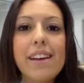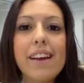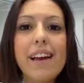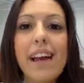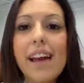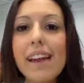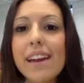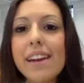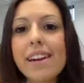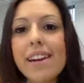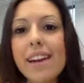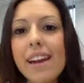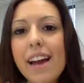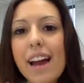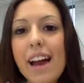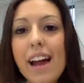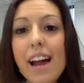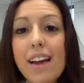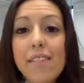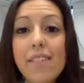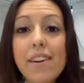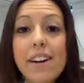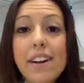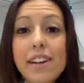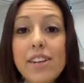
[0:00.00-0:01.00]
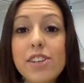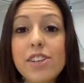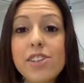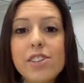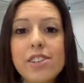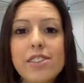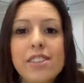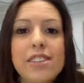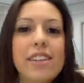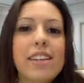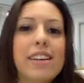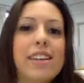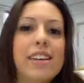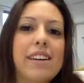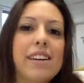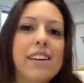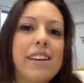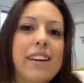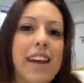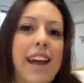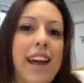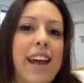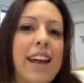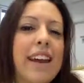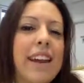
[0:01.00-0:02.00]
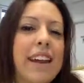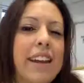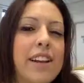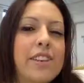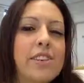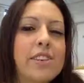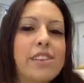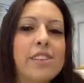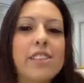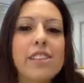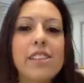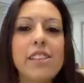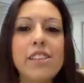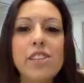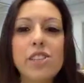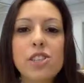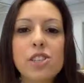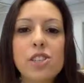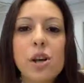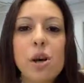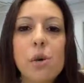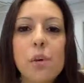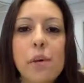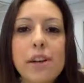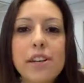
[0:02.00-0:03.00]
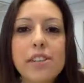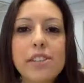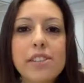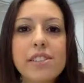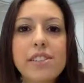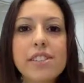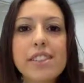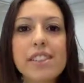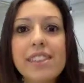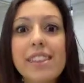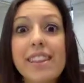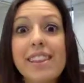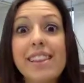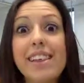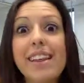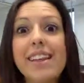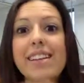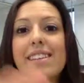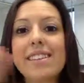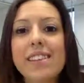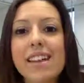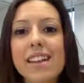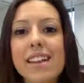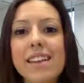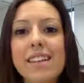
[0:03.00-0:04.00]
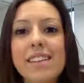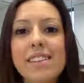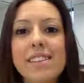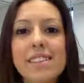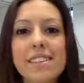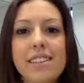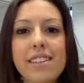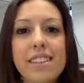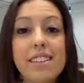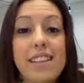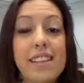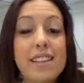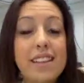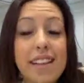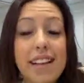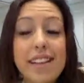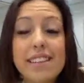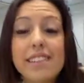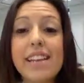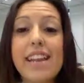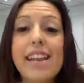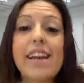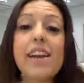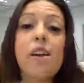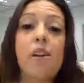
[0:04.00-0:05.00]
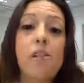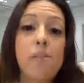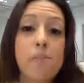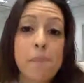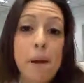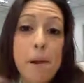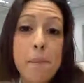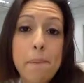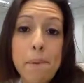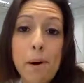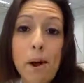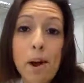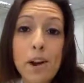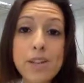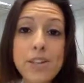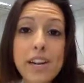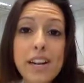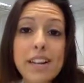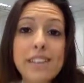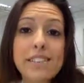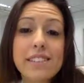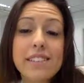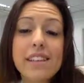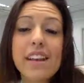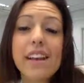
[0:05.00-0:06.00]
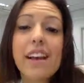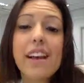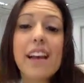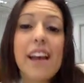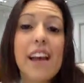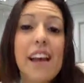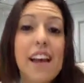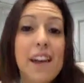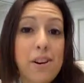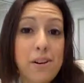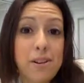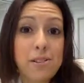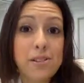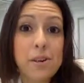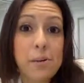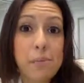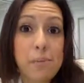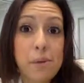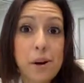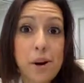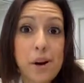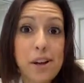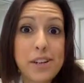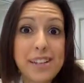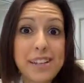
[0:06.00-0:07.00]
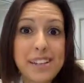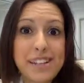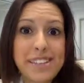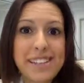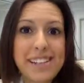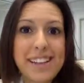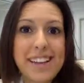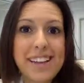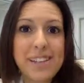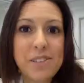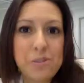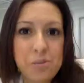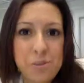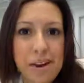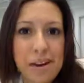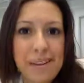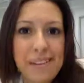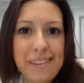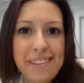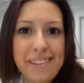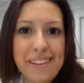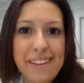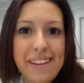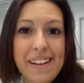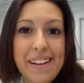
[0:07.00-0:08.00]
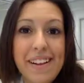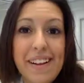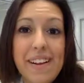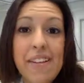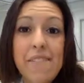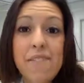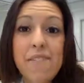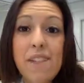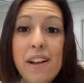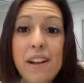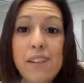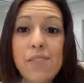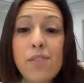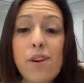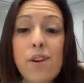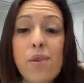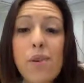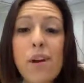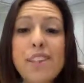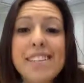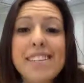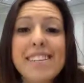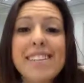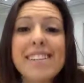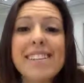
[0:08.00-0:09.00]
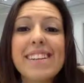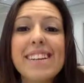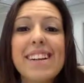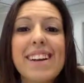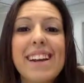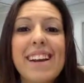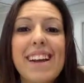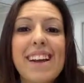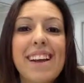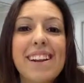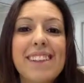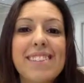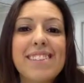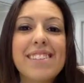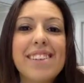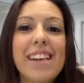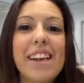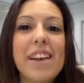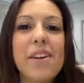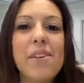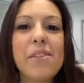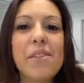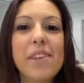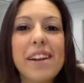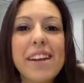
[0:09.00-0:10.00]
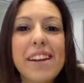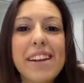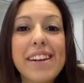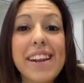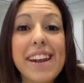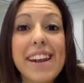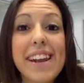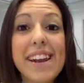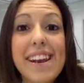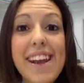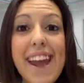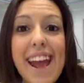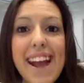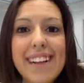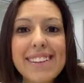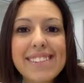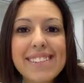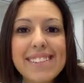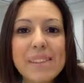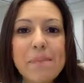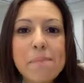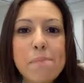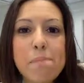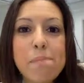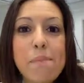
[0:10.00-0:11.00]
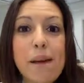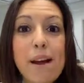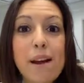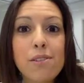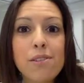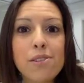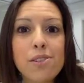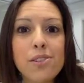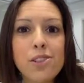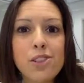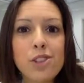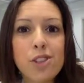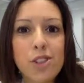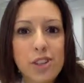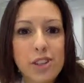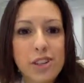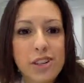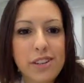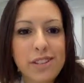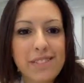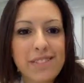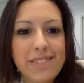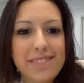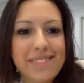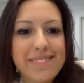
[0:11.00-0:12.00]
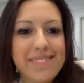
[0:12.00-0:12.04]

and I have an agency, an ad agency, digital agency that takes care of my projects and other projects as well. Thanks for watching and see you in the next Bels Journal.